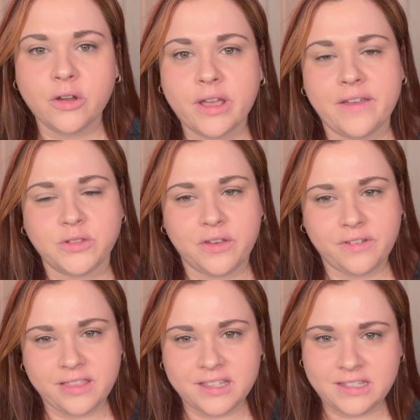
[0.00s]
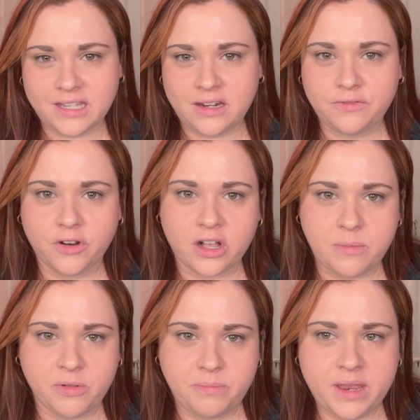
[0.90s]
Okay, so I've let this sit in for a
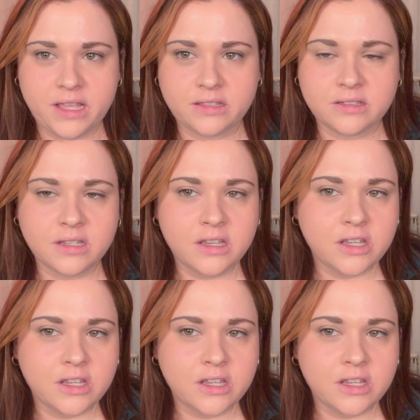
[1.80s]
couple of minutes